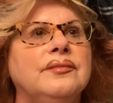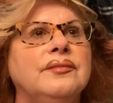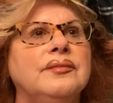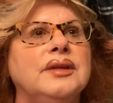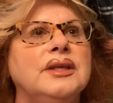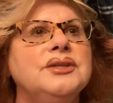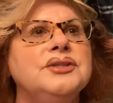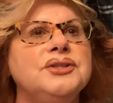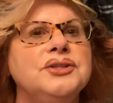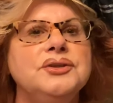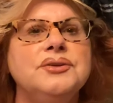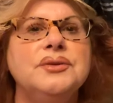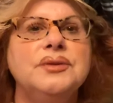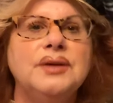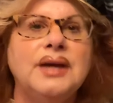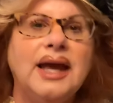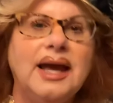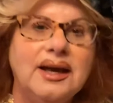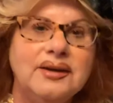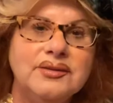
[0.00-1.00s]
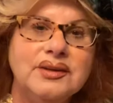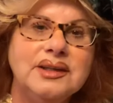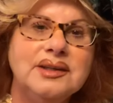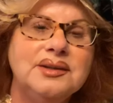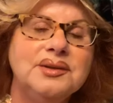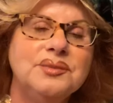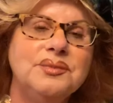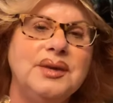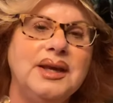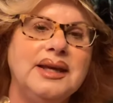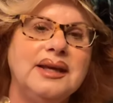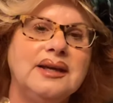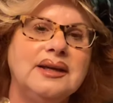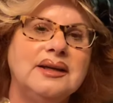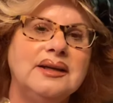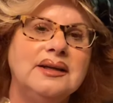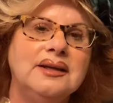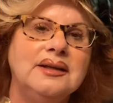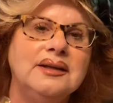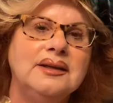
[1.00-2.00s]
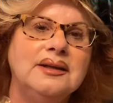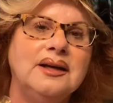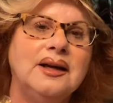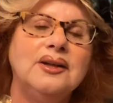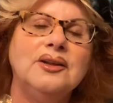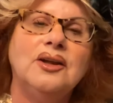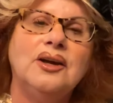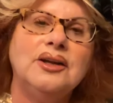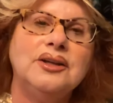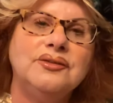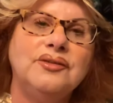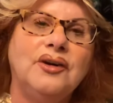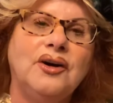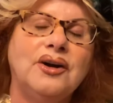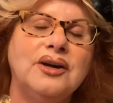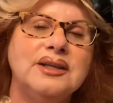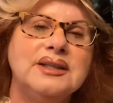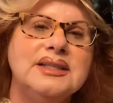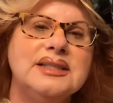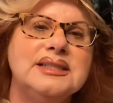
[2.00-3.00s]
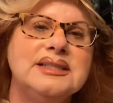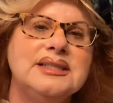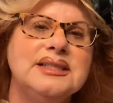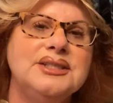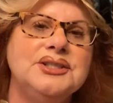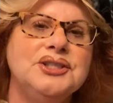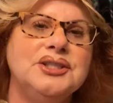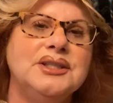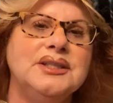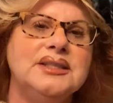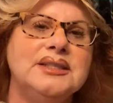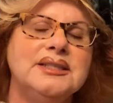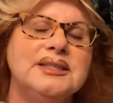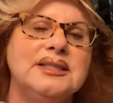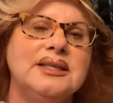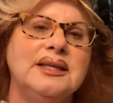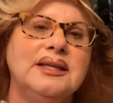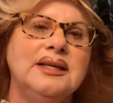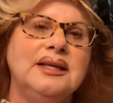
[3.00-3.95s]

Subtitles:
is you having to make a lot of hard decisions